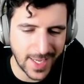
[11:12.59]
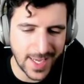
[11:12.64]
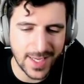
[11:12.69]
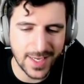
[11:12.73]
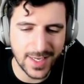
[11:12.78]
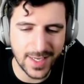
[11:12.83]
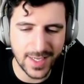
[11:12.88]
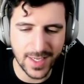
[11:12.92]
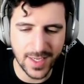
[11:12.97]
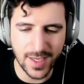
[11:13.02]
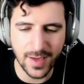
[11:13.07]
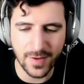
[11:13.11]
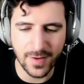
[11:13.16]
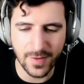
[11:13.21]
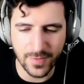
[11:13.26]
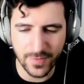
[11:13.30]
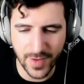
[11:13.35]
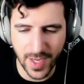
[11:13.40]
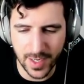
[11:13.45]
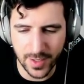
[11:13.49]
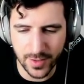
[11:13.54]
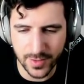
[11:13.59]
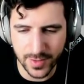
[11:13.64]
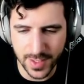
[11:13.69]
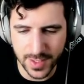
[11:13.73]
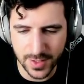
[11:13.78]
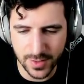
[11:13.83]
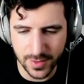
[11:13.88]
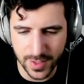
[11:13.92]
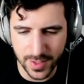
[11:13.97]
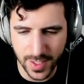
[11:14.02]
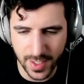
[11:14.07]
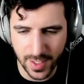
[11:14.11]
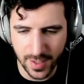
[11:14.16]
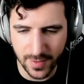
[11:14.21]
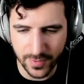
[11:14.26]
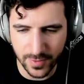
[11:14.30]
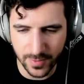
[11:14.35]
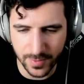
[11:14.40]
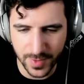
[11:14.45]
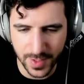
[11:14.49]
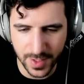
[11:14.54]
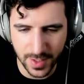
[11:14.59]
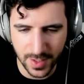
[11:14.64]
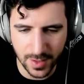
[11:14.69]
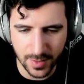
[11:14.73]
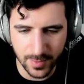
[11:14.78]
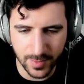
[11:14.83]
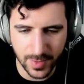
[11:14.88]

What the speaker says: AD value that you're getting from the